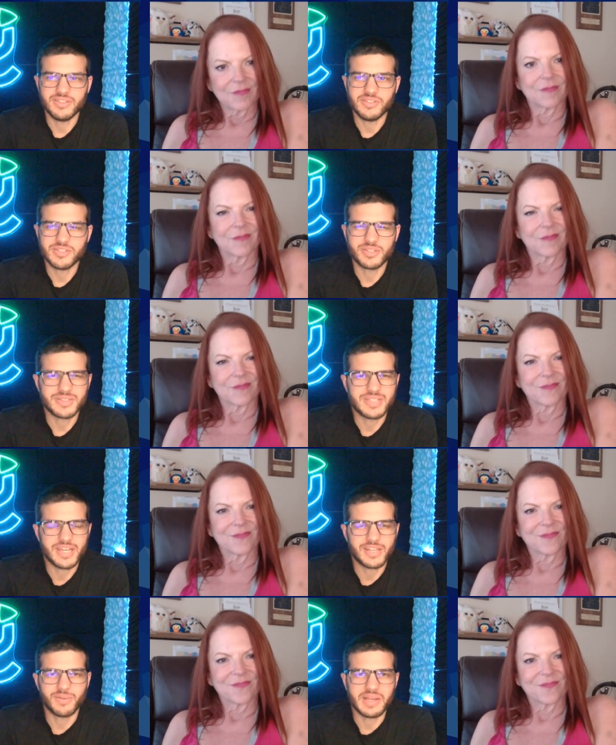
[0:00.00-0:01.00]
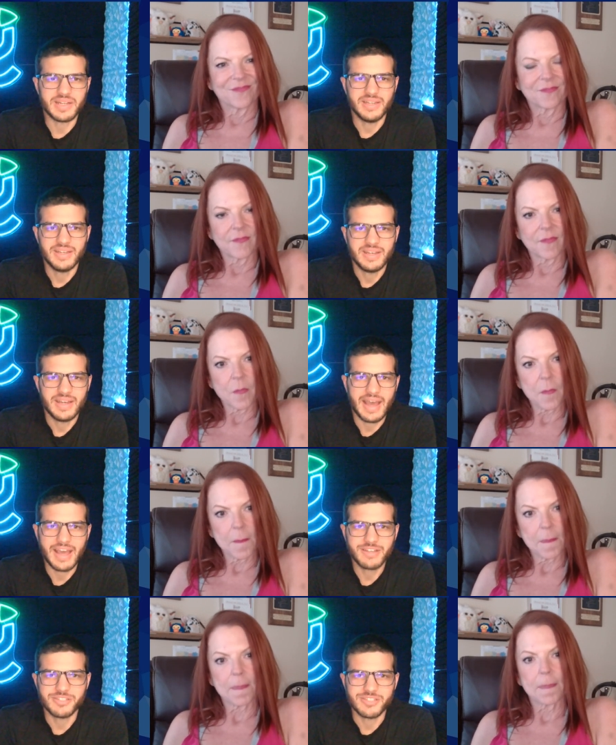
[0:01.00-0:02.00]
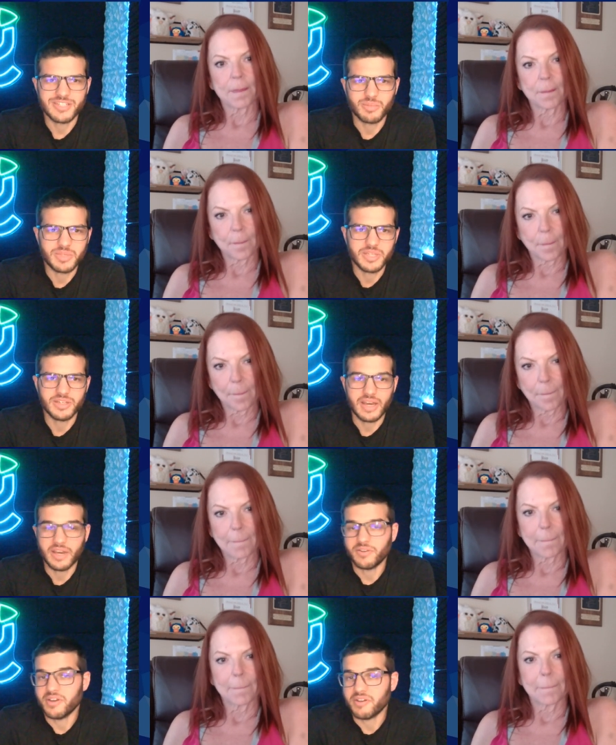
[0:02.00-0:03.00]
Speaker 1: you still don't take the right actions. And I'm curious. I don't